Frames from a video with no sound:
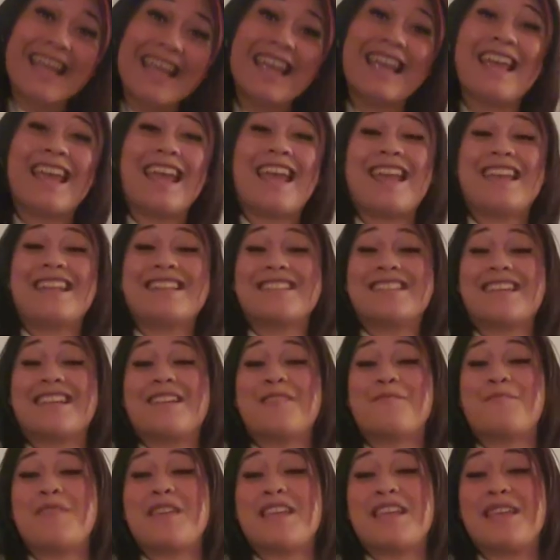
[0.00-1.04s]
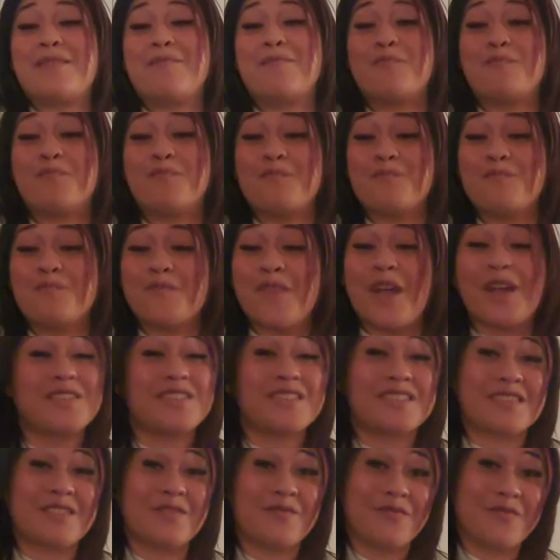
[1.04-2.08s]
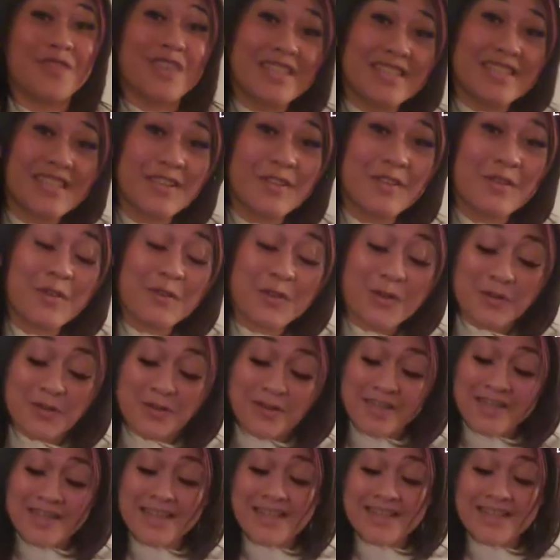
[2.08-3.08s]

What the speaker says: And it's going to be not just a physical,